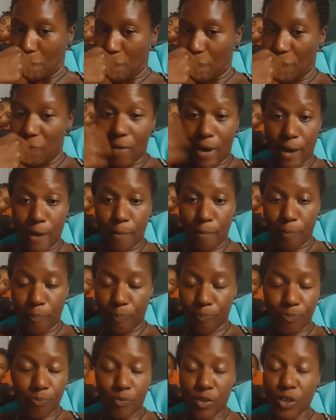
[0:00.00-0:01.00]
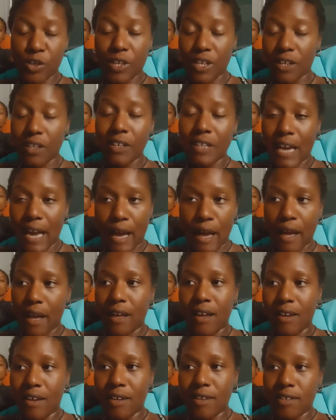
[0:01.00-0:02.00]
Right?
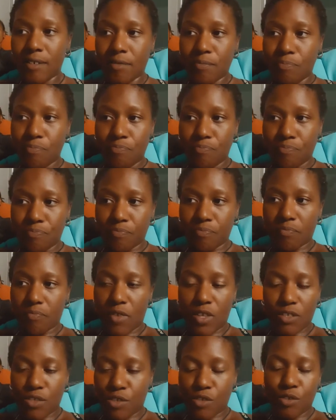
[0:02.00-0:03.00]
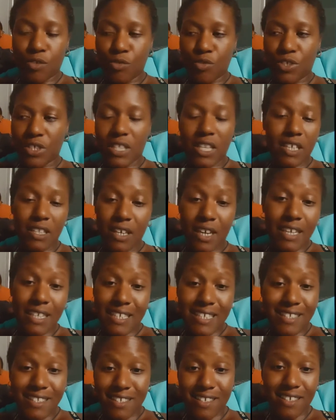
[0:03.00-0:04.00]
A solution cannot
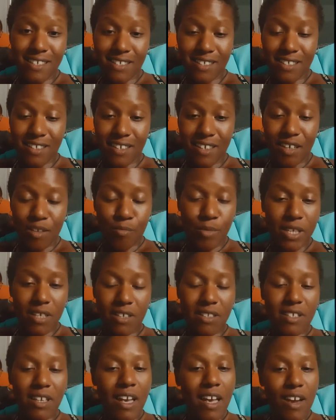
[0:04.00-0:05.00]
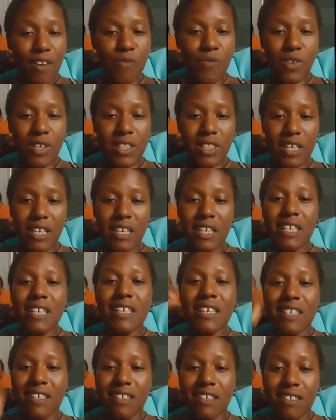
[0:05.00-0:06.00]
exist because everything
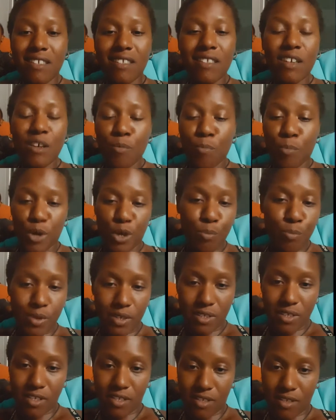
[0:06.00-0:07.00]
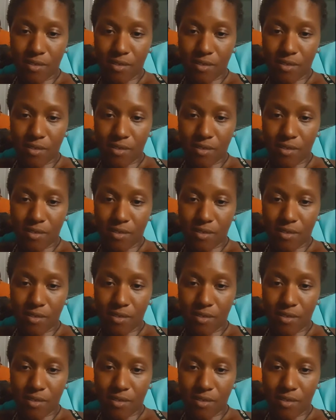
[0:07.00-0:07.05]
is a purpose.